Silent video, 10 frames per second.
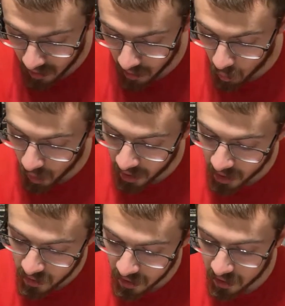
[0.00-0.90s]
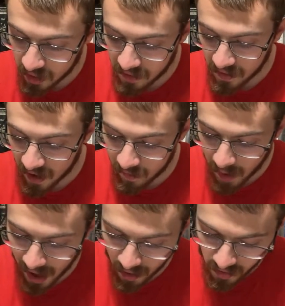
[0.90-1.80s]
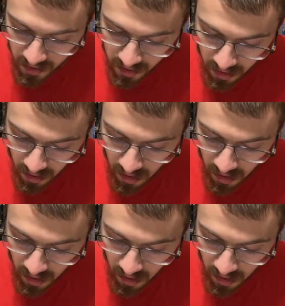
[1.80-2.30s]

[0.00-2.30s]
135 pounds.